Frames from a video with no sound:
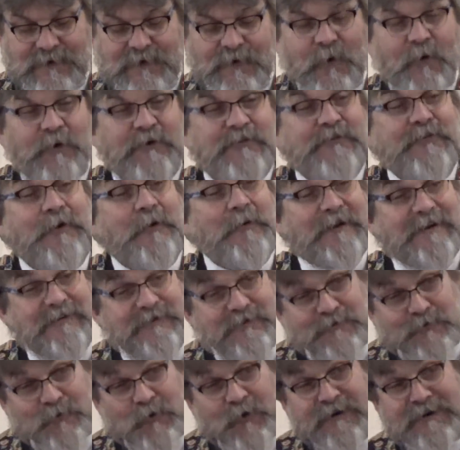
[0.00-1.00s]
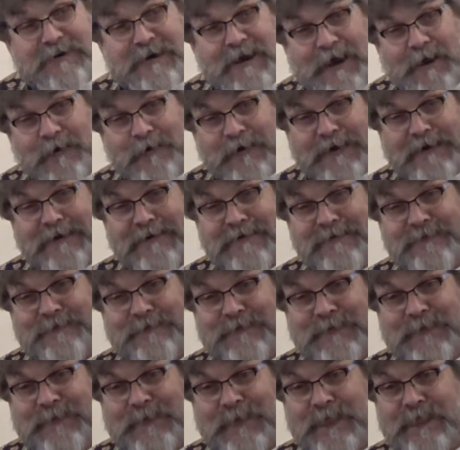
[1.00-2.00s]
Or so extraordinary
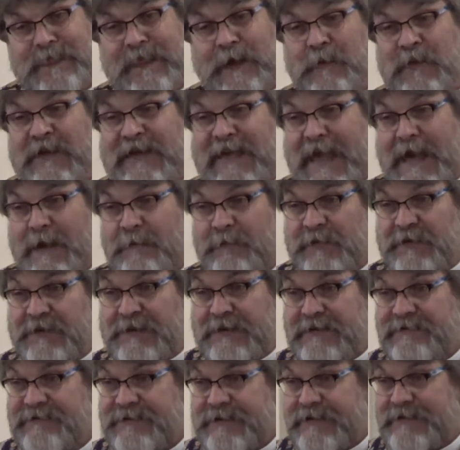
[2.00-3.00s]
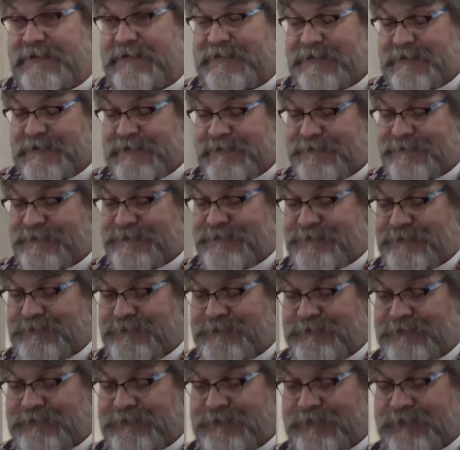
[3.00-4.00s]
that we can't believe it.
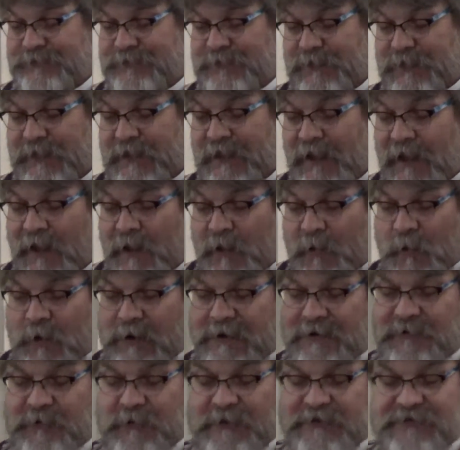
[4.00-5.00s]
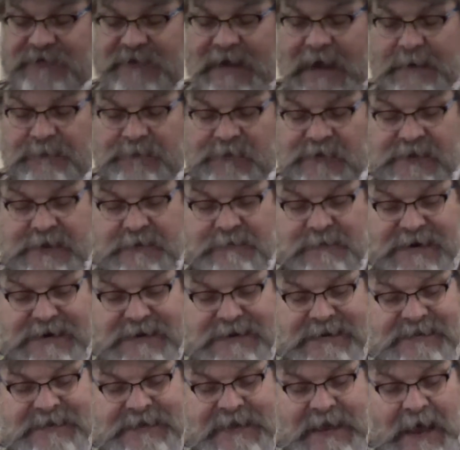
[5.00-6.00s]
What if we stop
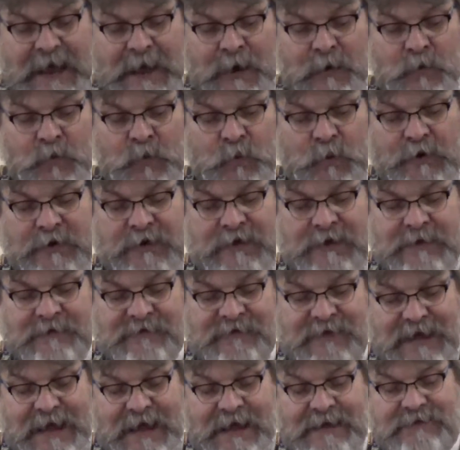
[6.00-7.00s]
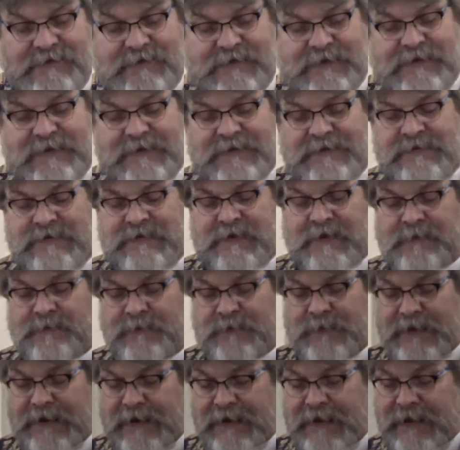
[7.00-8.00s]
limiting the outworking of God's kingdom
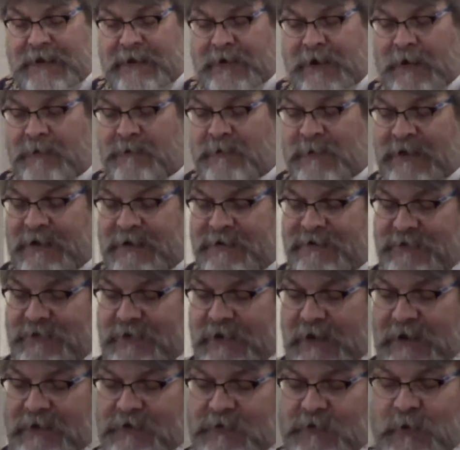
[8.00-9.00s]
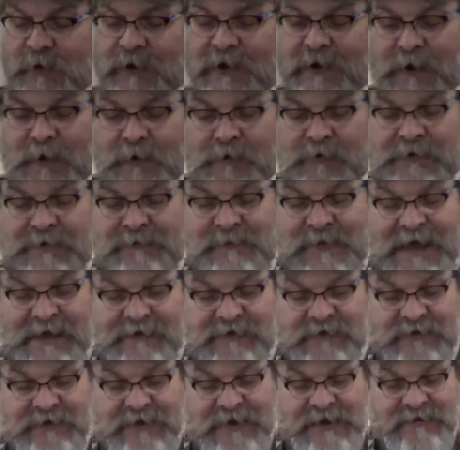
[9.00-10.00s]
in our midst to our own
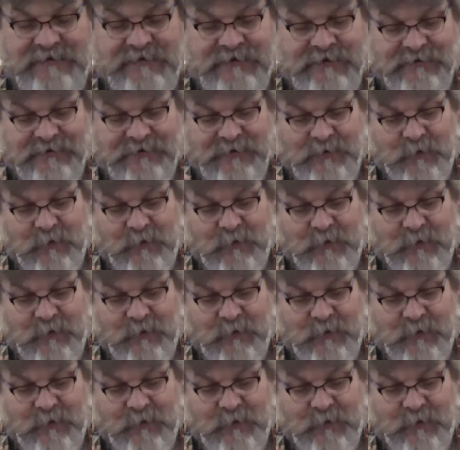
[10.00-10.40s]
imaginations?